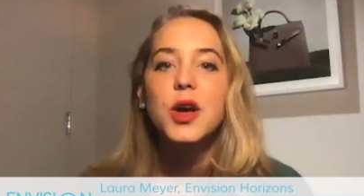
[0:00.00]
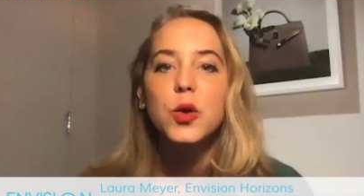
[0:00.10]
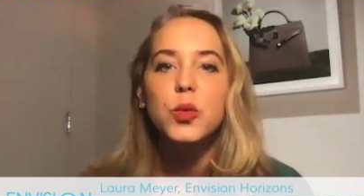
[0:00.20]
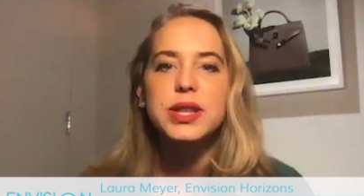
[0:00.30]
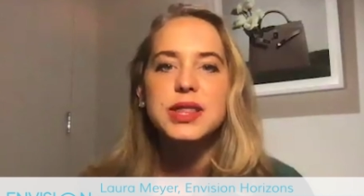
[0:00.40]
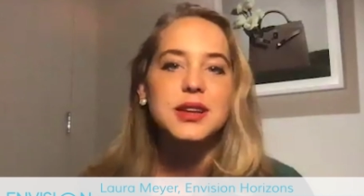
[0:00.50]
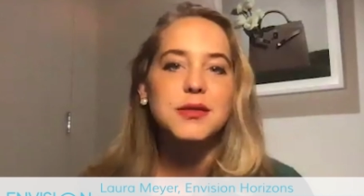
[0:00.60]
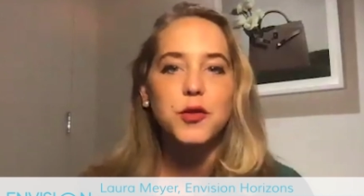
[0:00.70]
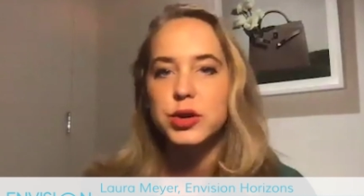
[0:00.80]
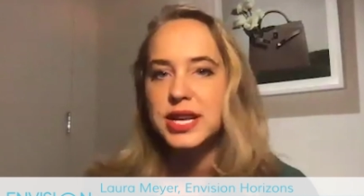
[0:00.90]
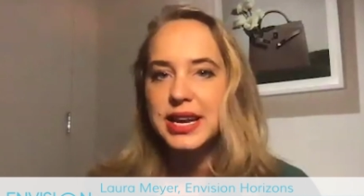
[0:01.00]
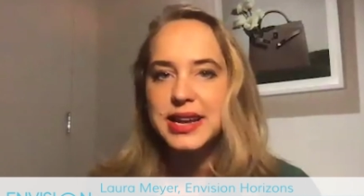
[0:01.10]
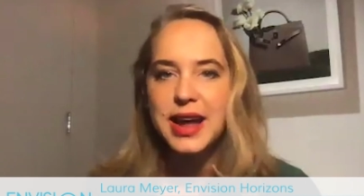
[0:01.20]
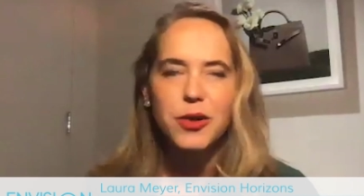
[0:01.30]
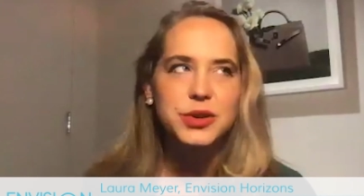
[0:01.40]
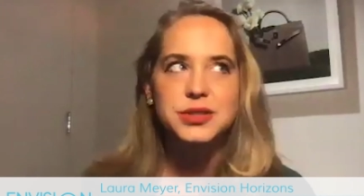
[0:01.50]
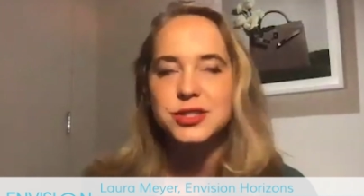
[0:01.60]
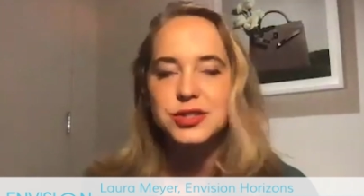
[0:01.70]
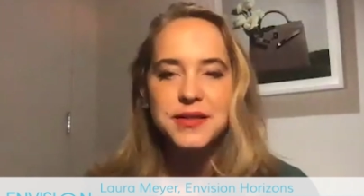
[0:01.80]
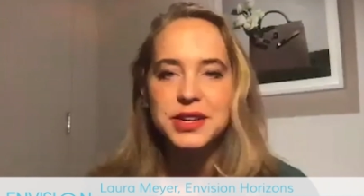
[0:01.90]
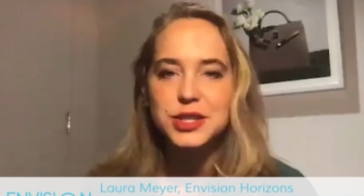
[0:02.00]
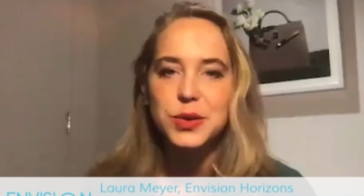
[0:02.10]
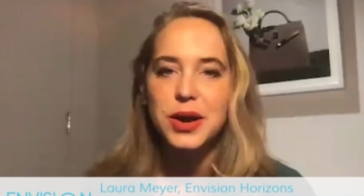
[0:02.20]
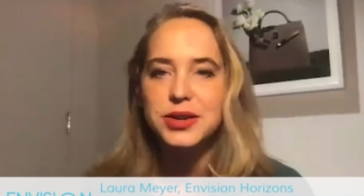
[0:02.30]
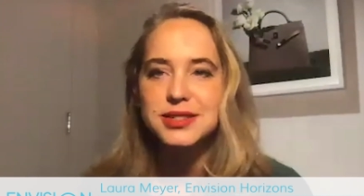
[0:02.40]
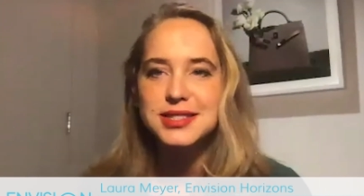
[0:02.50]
within 48 hours or 72 hours.